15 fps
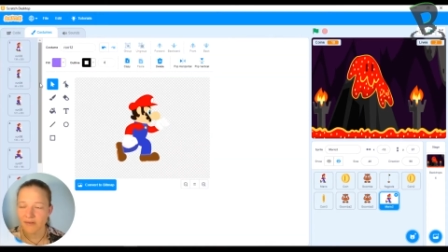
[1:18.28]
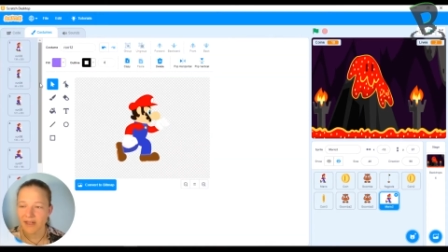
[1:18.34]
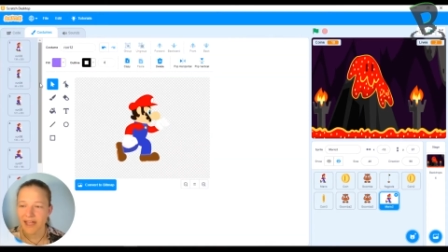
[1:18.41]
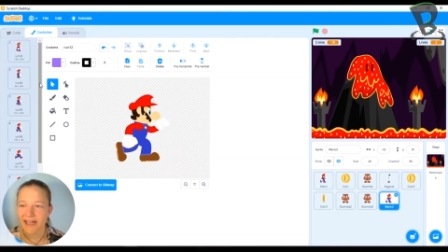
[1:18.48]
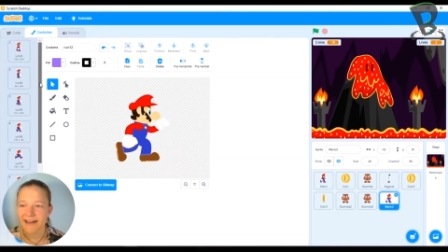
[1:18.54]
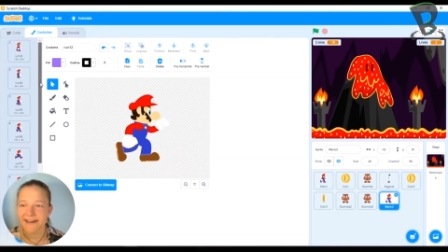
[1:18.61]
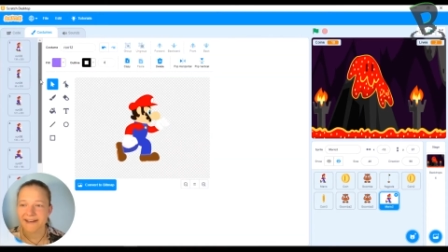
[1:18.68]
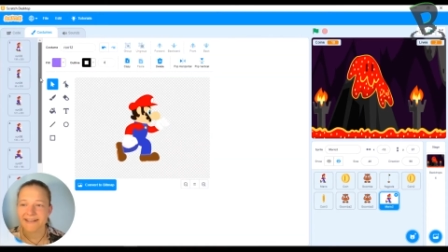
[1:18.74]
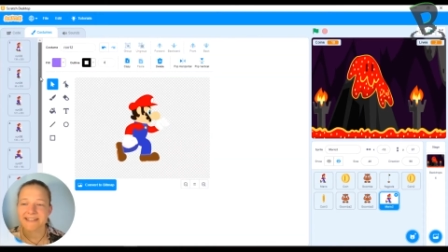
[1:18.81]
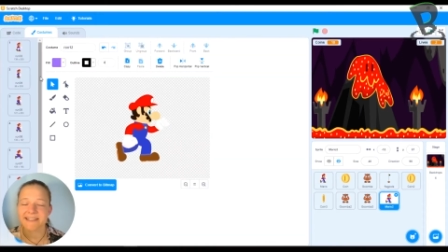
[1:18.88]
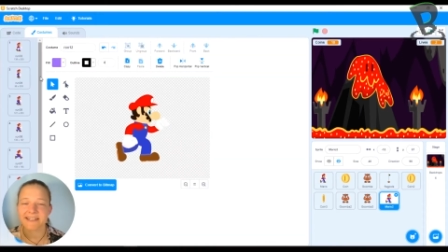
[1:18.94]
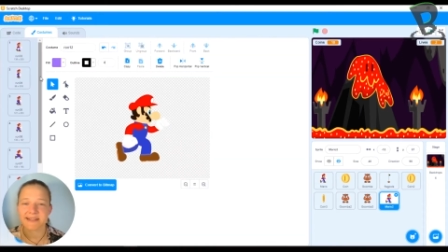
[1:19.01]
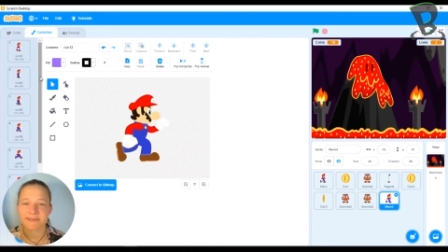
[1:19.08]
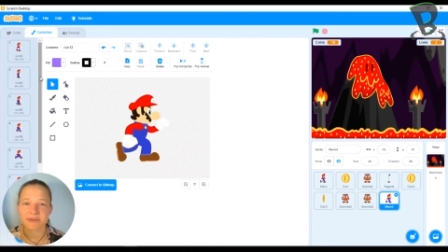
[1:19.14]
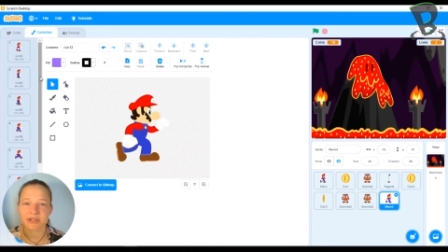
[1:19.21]
and I need to
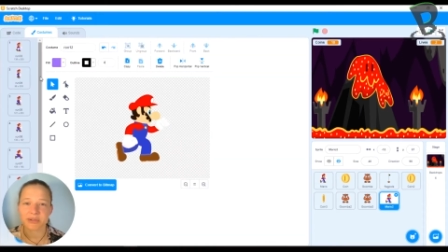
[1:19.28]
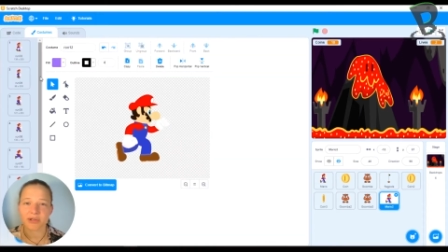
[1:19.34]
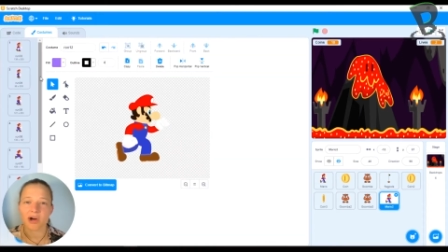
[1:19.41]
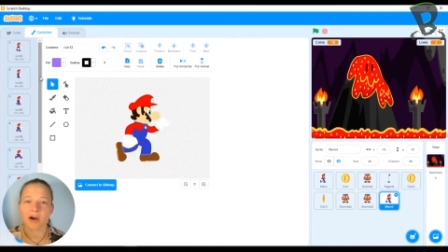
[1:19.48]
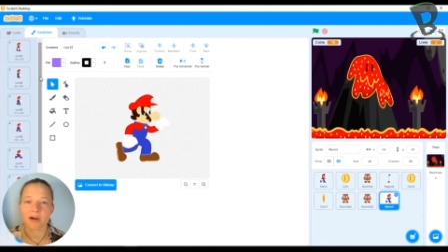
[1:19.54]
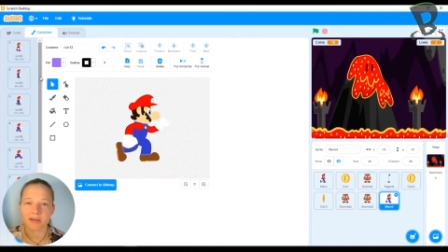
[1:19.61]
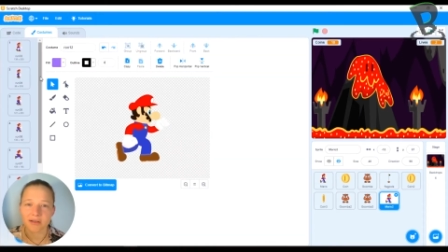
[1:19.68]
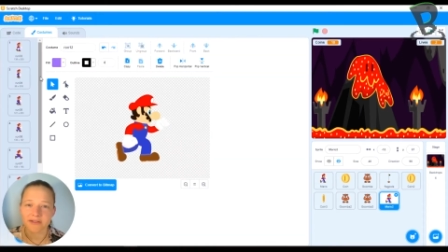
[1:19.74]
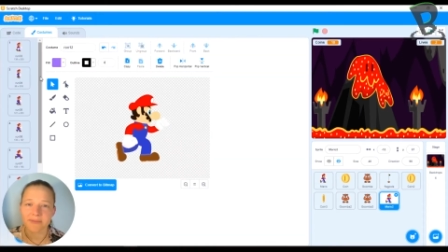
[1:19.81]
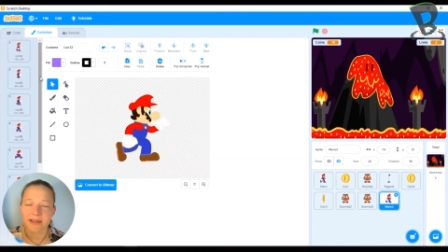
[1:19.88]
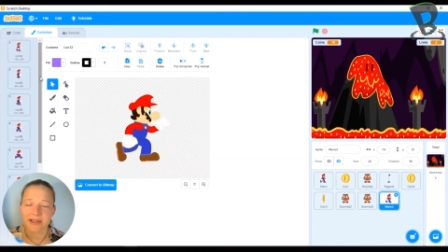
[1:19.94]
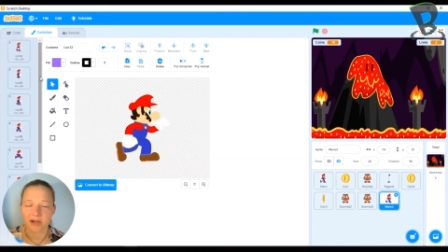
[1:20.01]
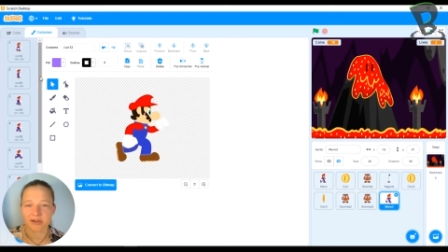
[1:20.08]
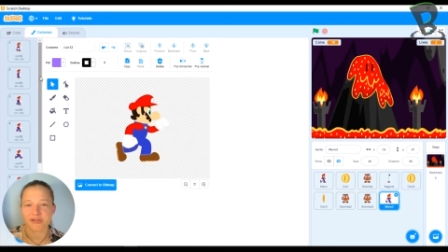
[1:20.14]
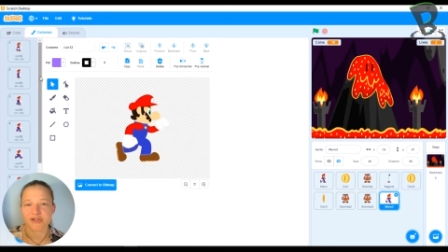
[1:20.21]
upload all of my
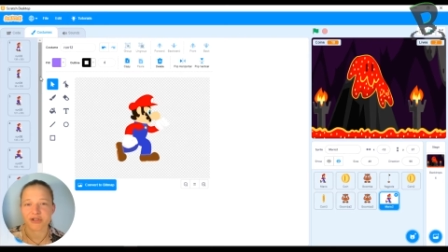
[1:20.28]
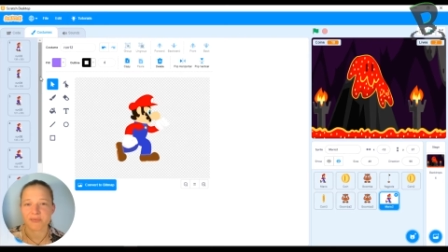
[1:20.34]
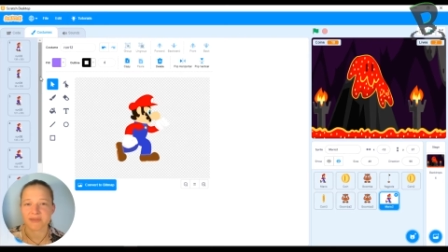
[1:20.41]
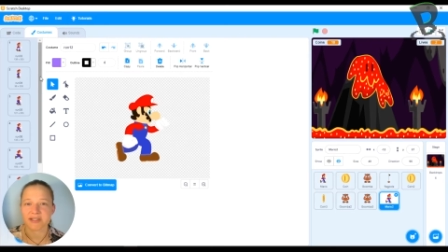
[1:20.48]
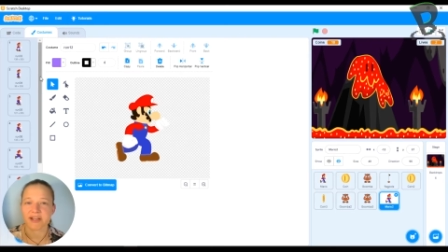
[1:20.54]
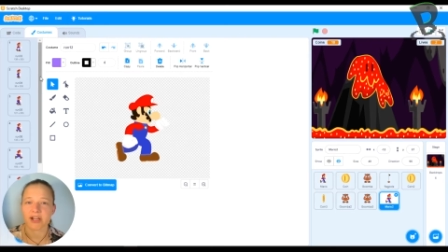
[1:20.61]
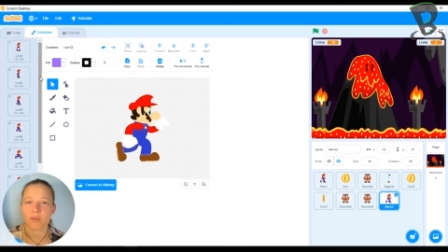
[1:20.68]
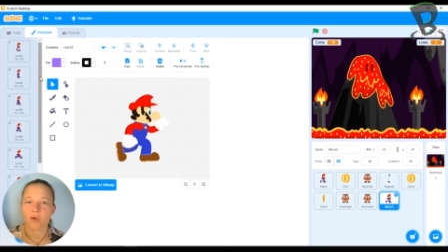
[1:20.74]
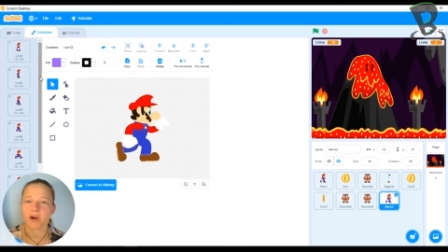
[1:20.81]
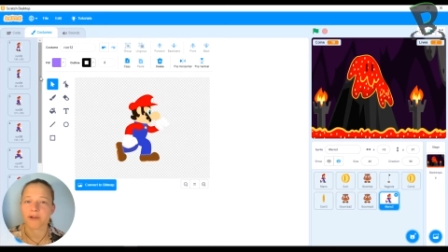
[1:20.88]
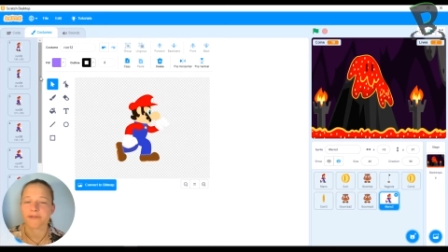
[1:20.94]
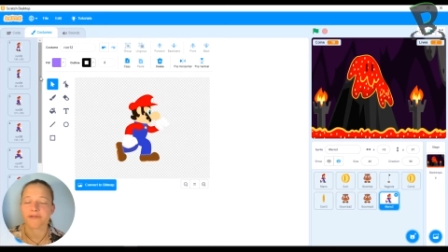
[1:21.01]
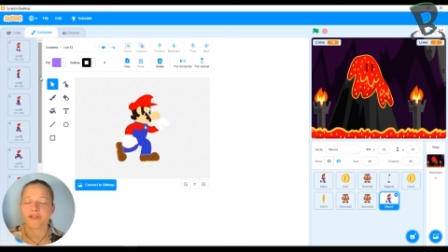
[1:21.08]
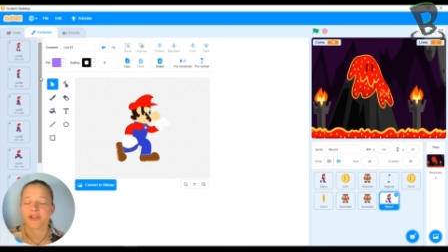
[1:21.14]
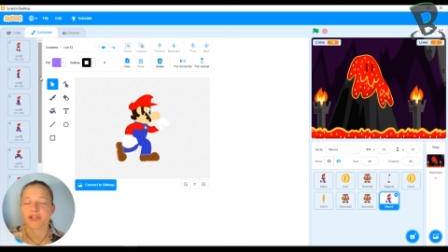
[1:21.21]
costumes that I want
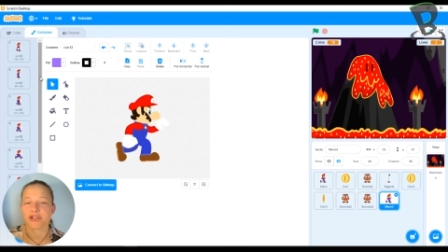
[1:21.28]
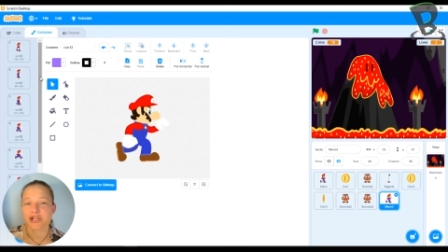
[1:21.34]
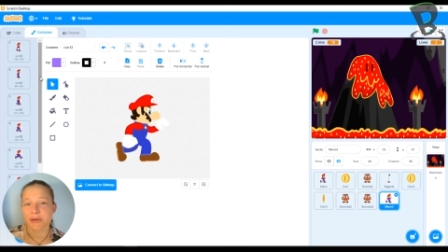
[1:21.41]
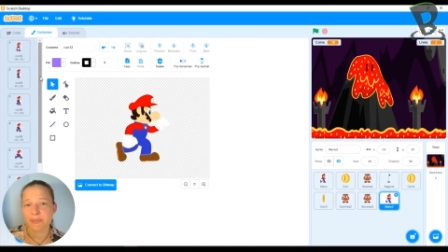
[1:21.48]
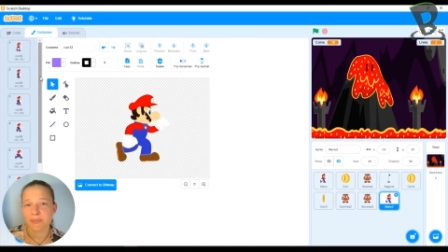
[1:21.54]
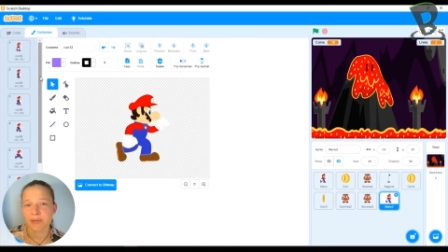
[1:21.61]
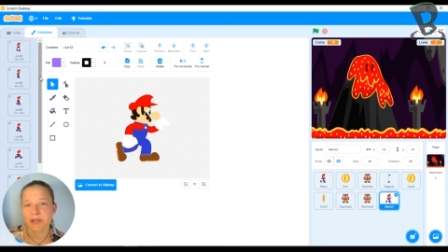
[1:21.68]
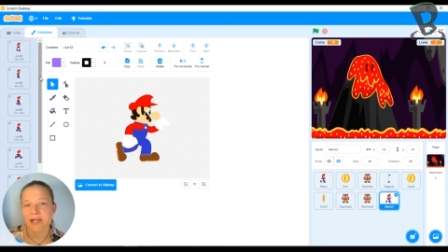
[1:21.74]
for the jump.